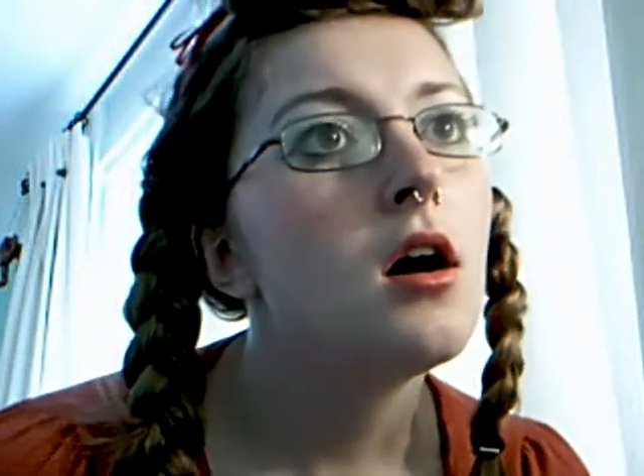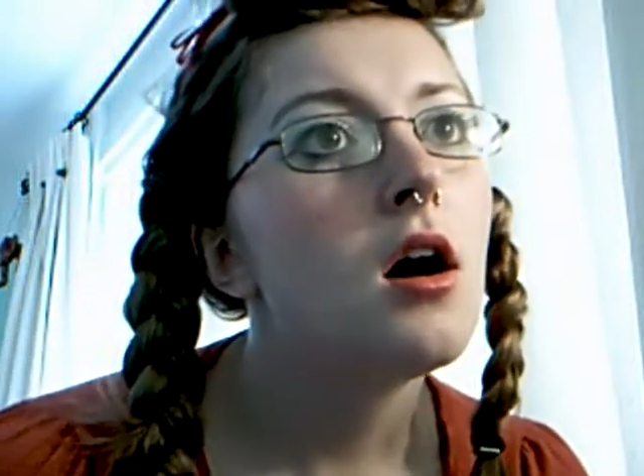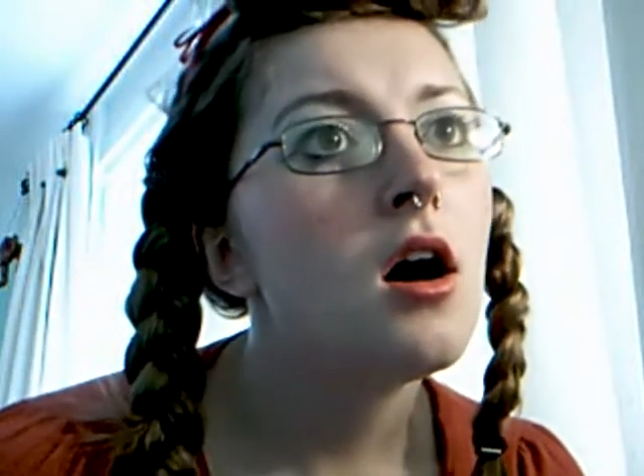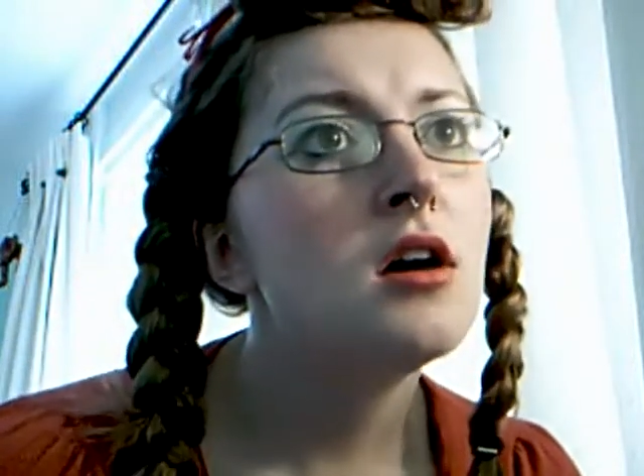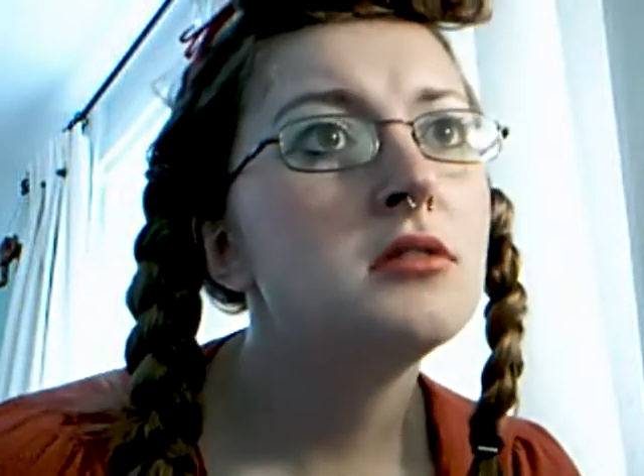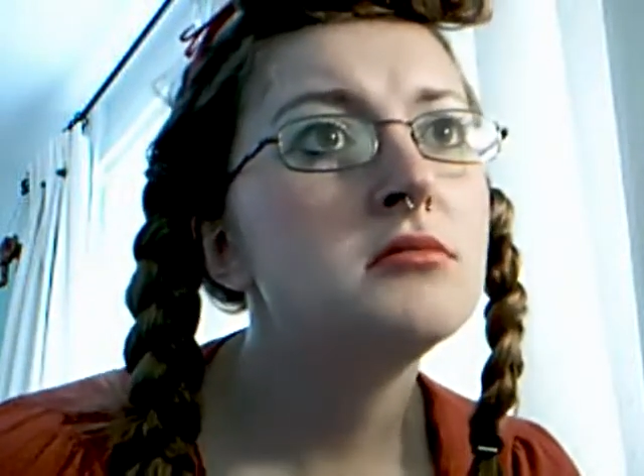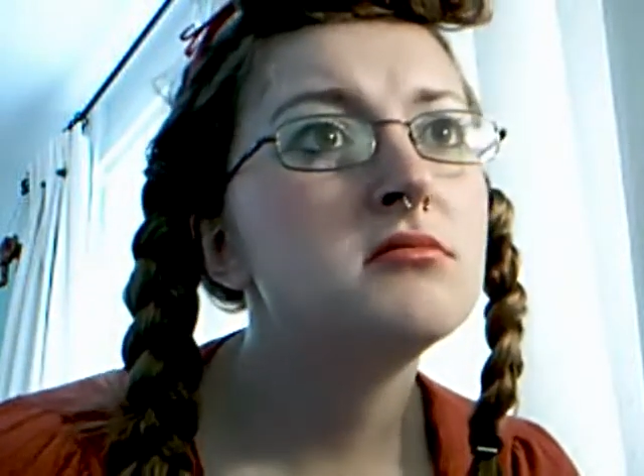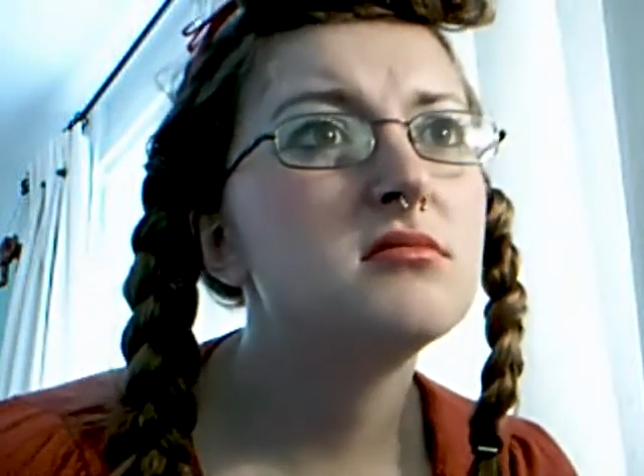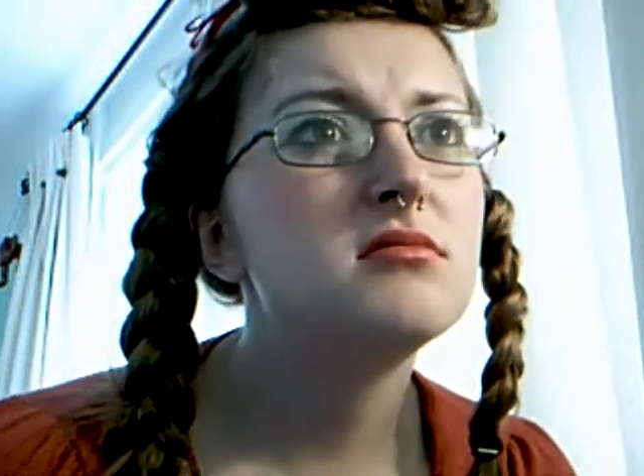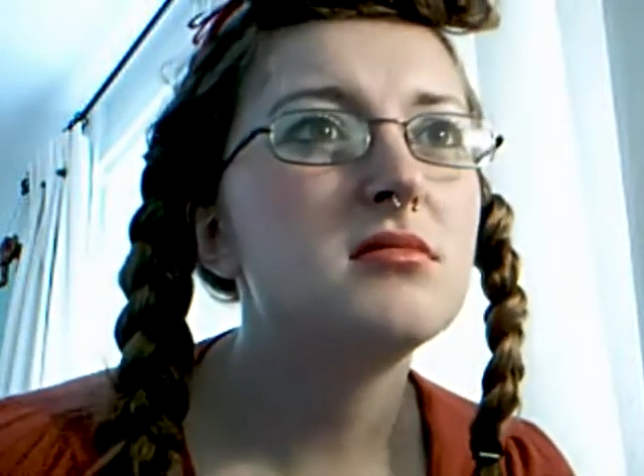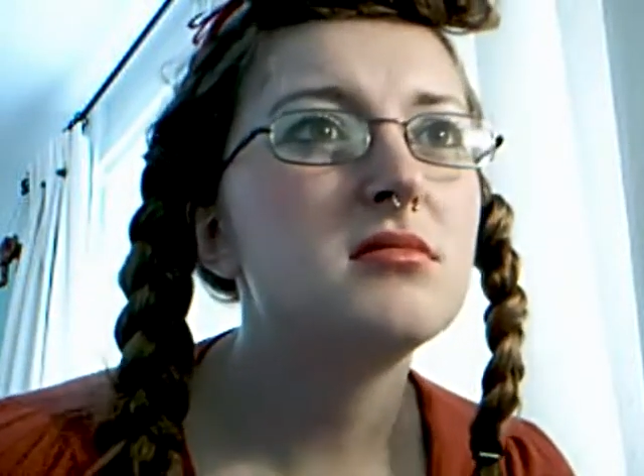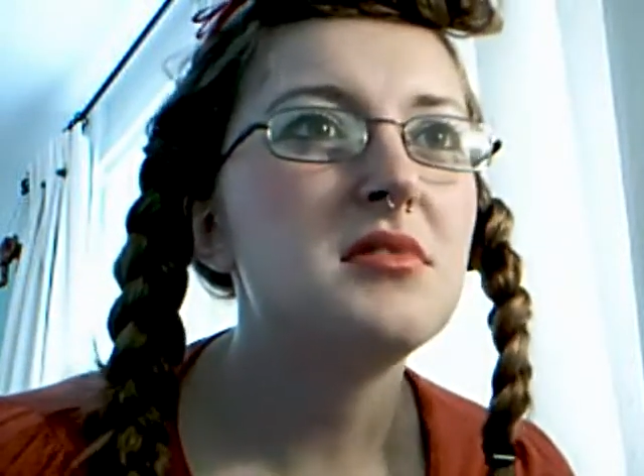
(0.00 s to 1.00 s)
Um,
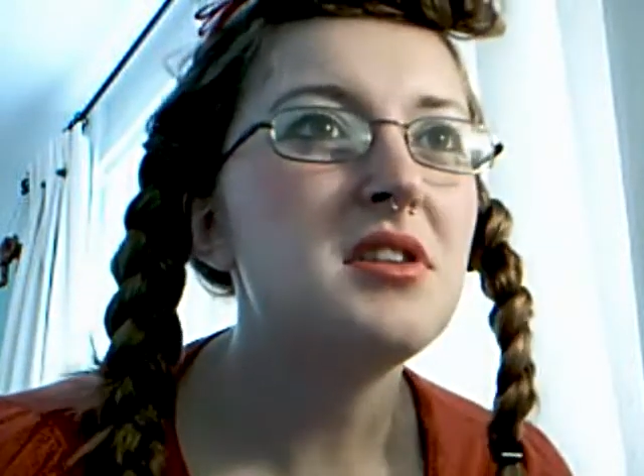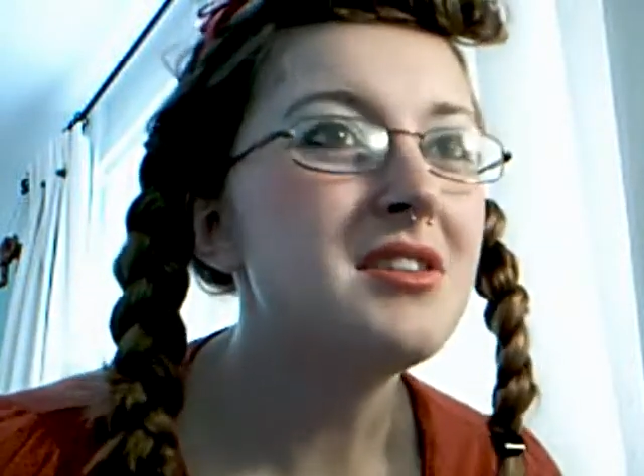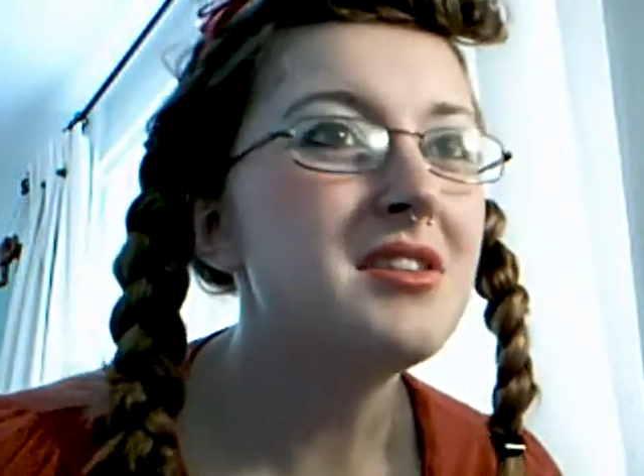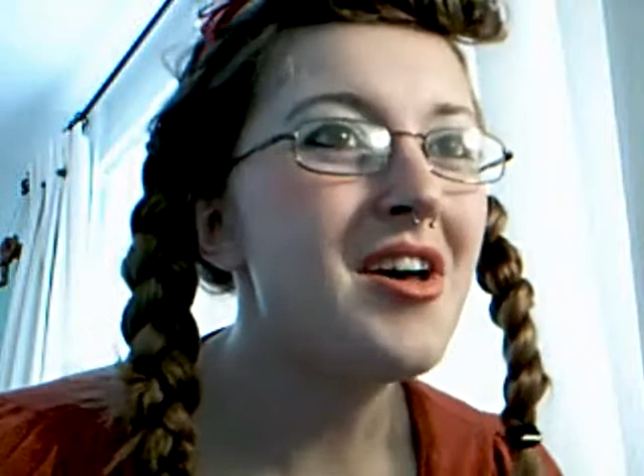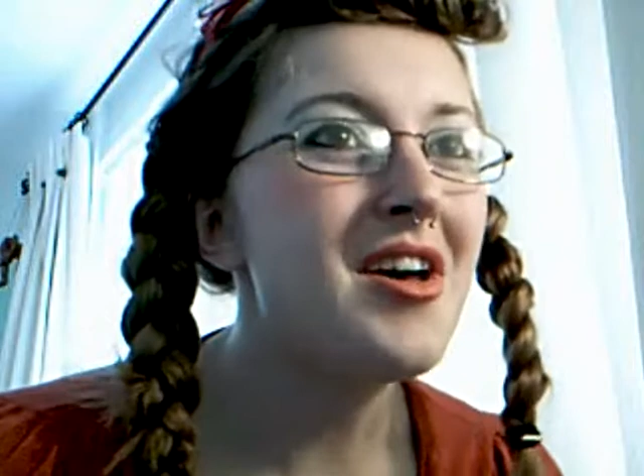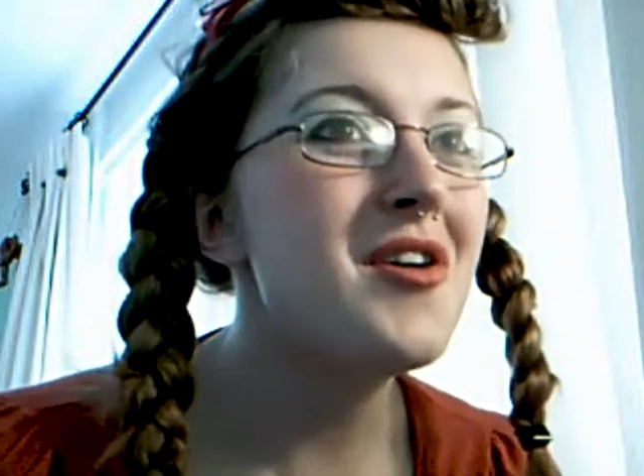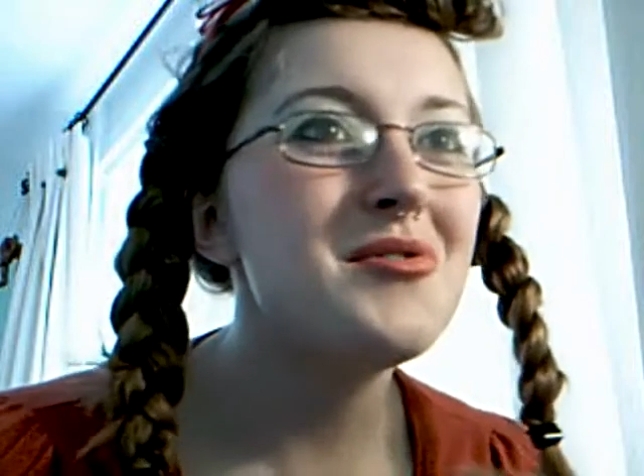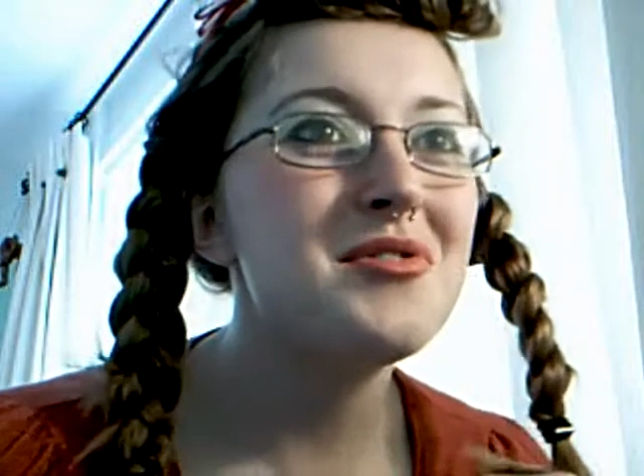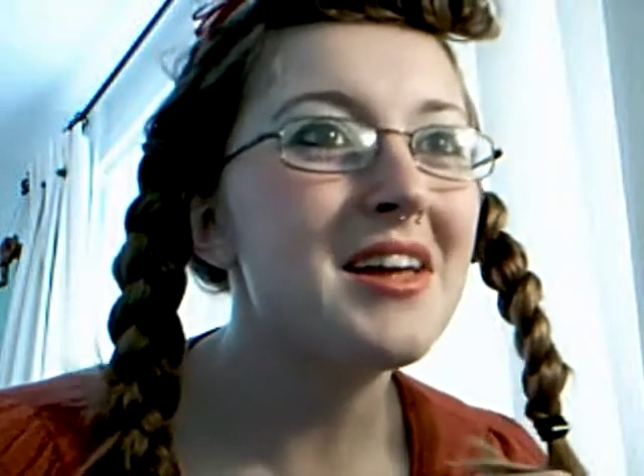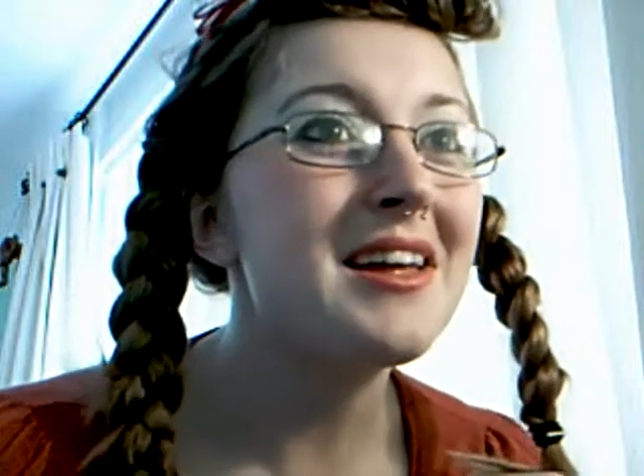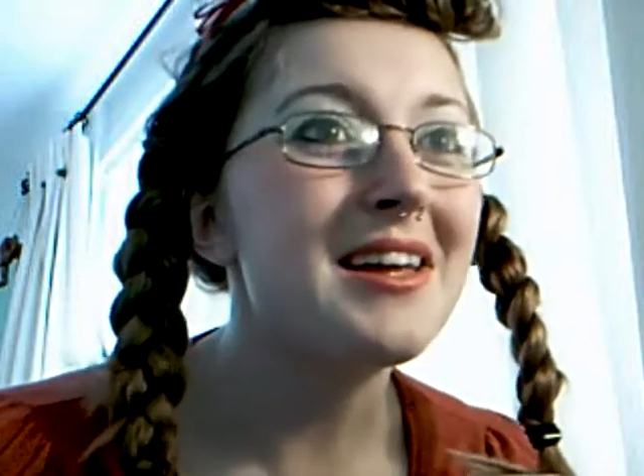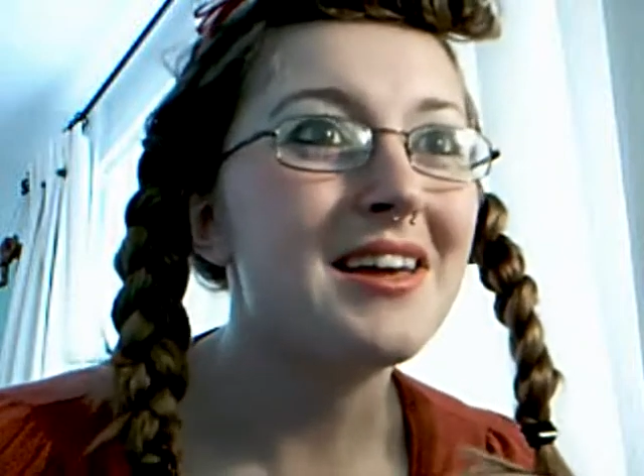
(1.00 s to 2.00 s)
no,
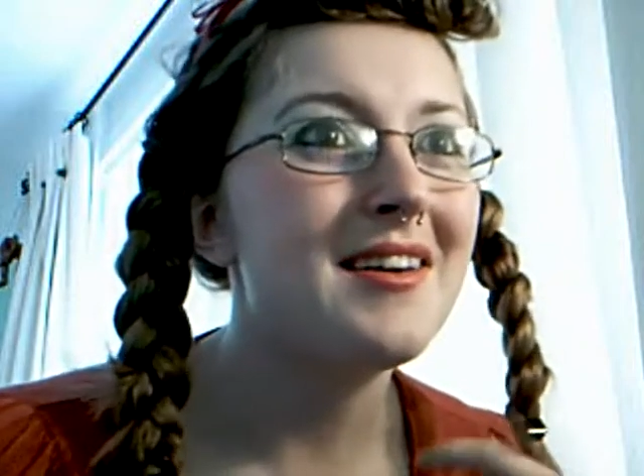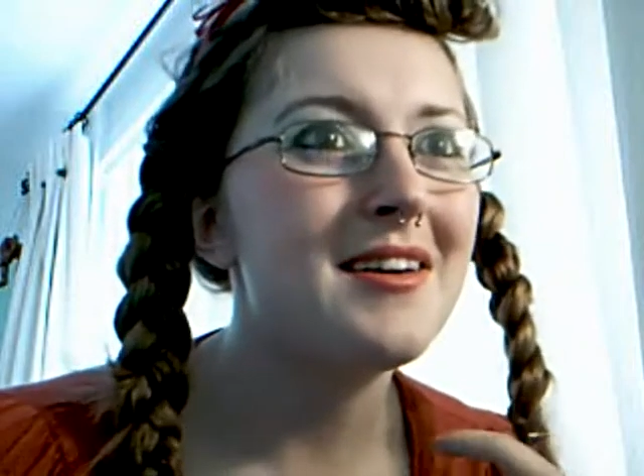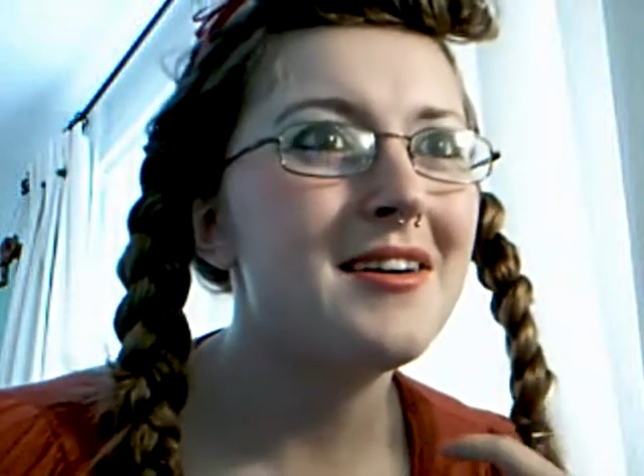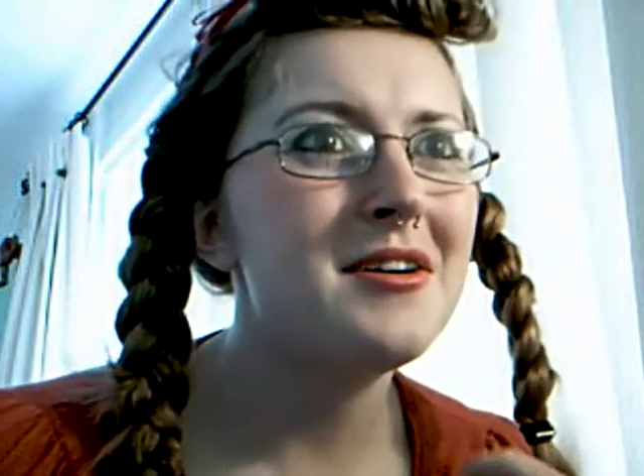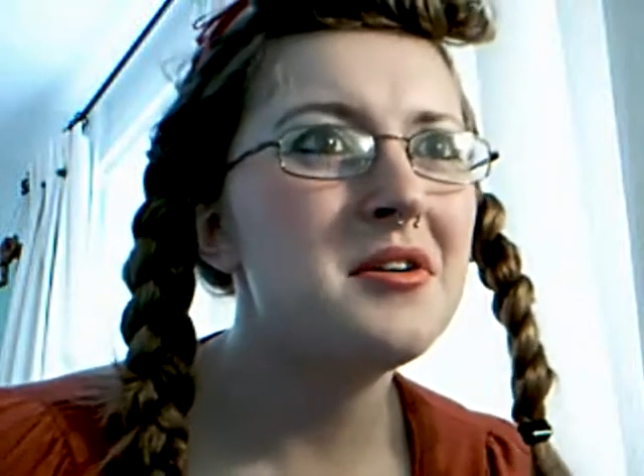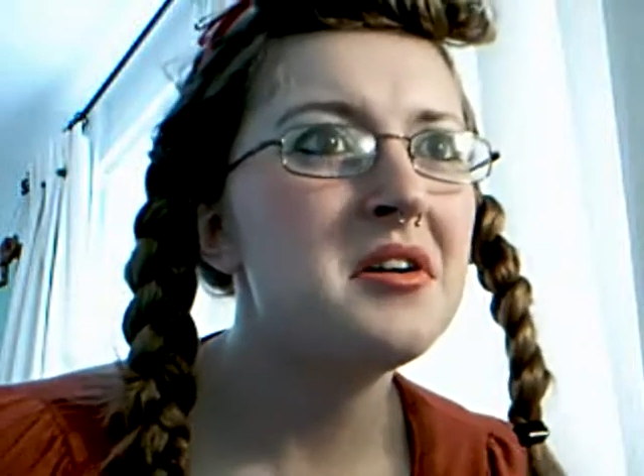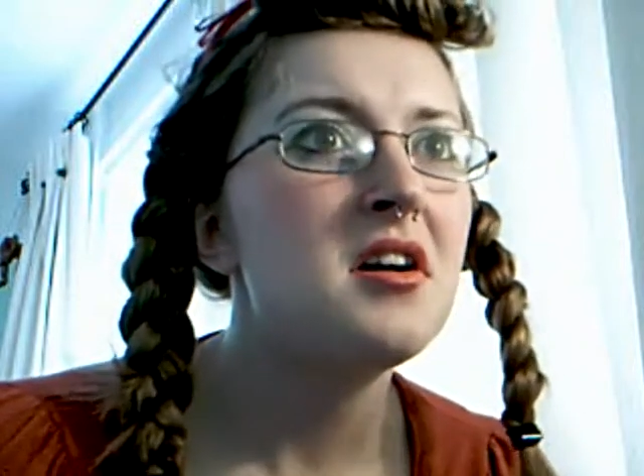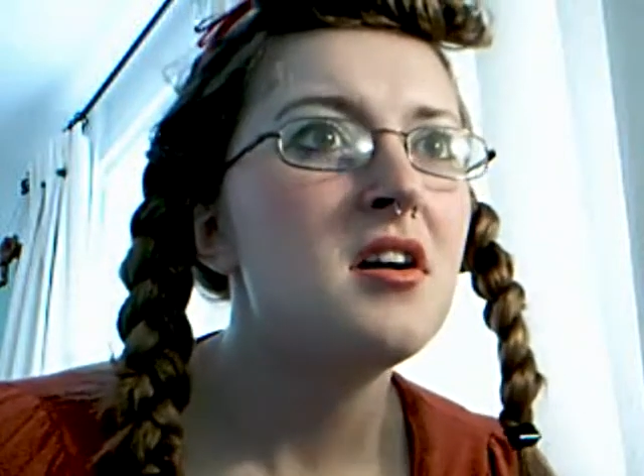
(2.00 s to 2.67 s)
thank you.